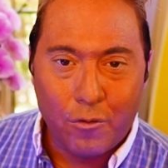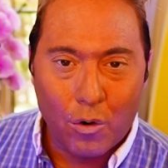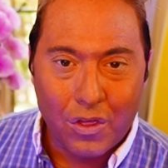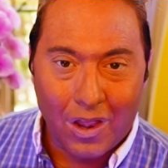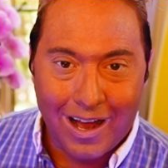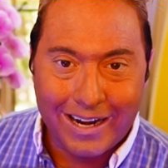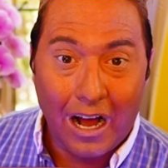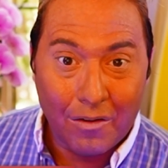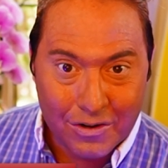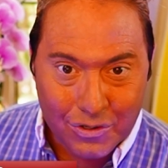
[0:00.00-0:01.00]
around the fourth
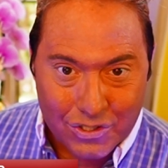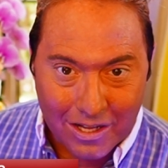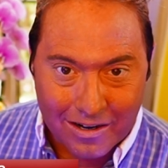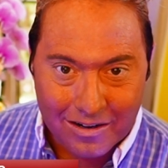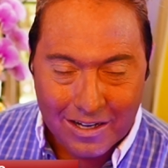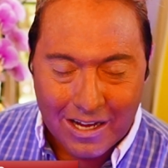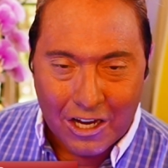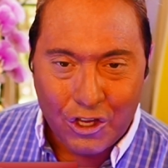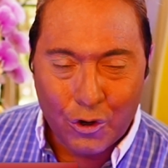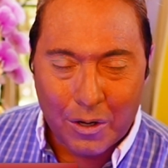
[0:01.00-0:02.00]
line of the newsletter.